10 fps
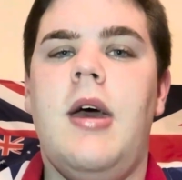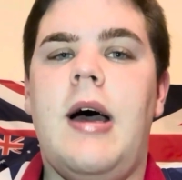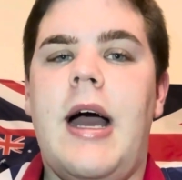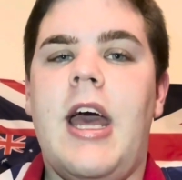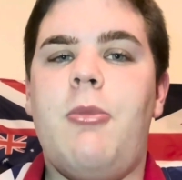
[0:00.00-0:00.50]

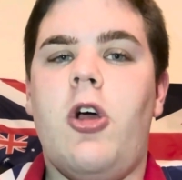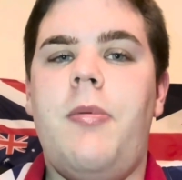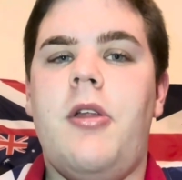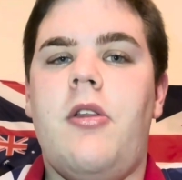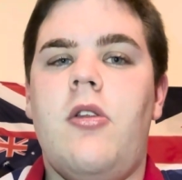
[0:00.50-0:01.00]
I am
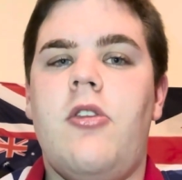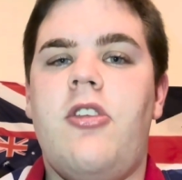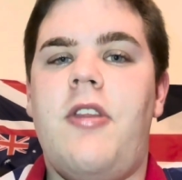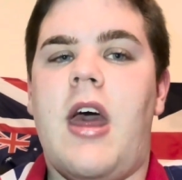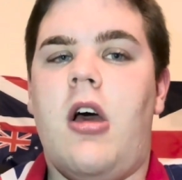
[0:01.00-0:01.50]
open
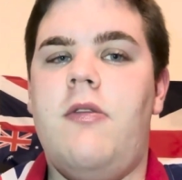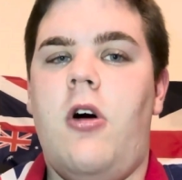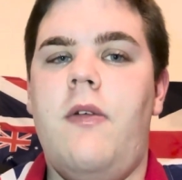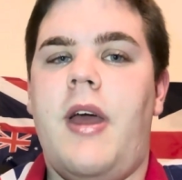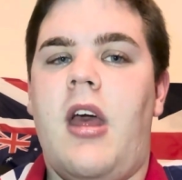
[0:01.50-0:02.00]
to that
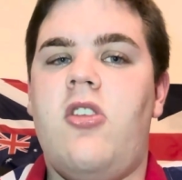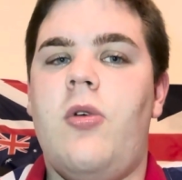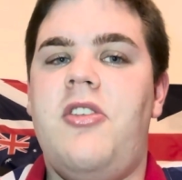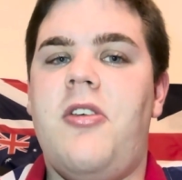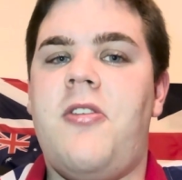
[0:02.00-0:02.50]
evolving into
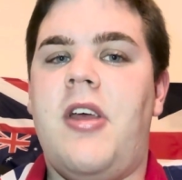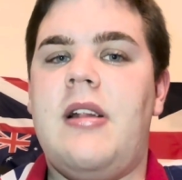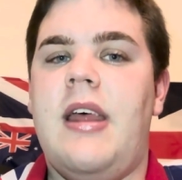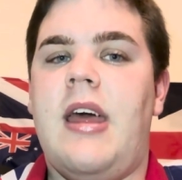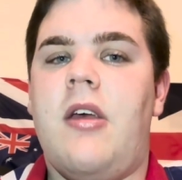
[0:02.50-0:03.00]
a
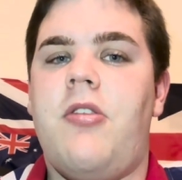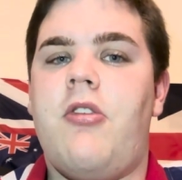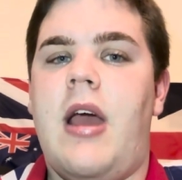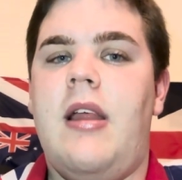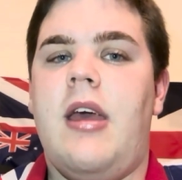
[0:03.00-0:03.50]
distinctly
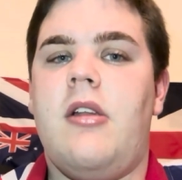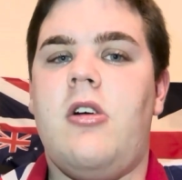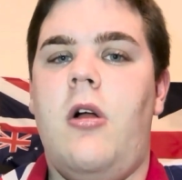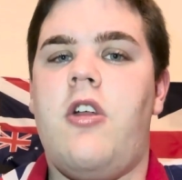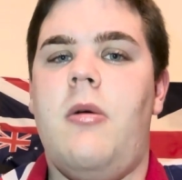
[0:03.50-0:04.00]
Australian
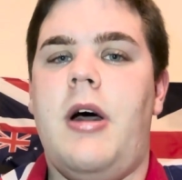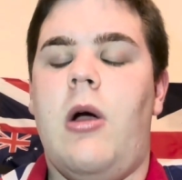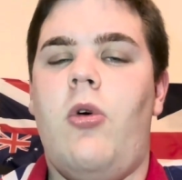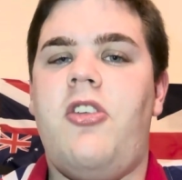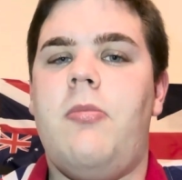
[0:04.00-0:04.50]
culture, but I
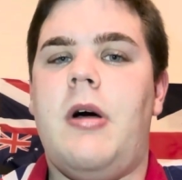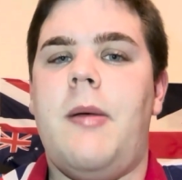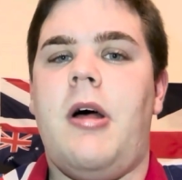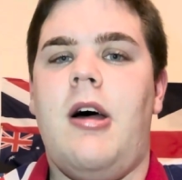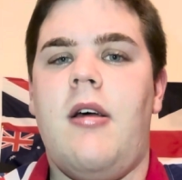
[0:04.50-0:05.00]
want to
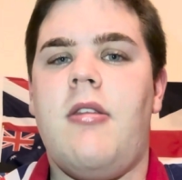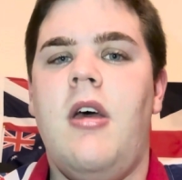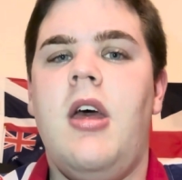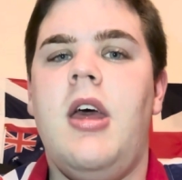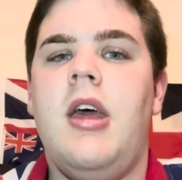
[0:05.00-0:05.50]
bypass
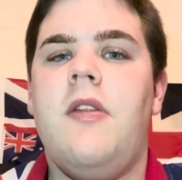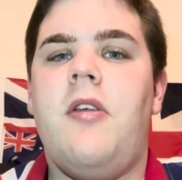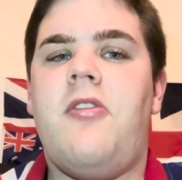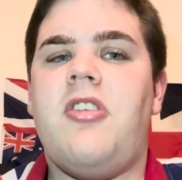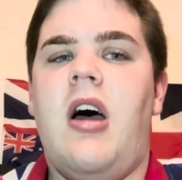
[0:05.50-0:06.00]

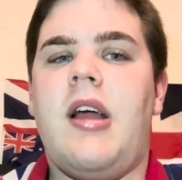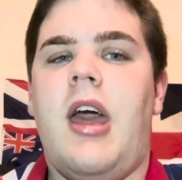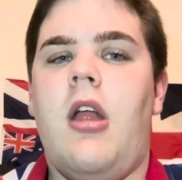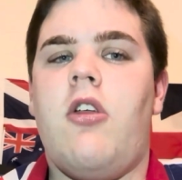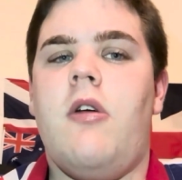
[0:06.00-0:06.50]
this dark
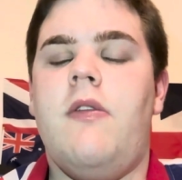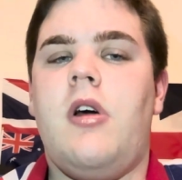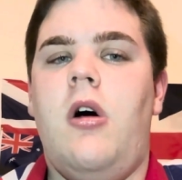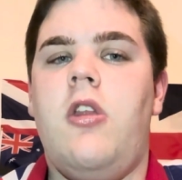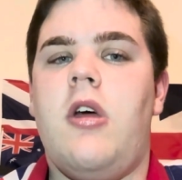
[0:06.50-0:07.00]
age of
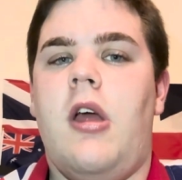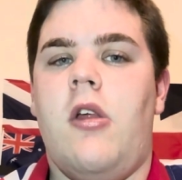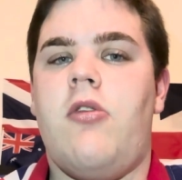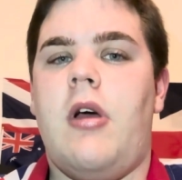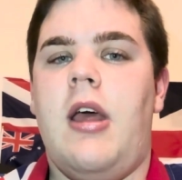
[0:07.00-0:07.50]
culture in
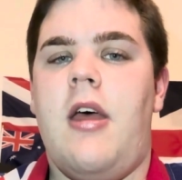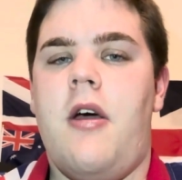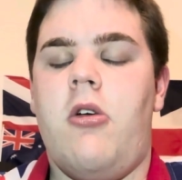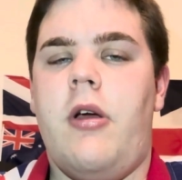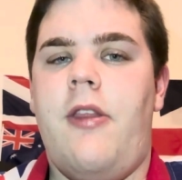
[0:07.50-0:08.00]
Australia
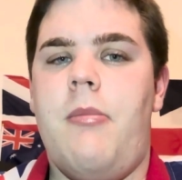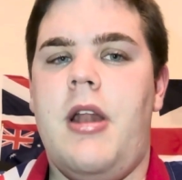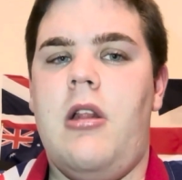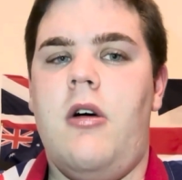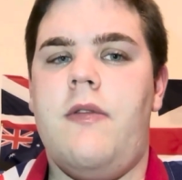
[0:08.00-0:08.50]
that we're in the
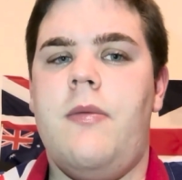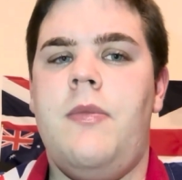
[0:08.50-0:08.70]
middle of.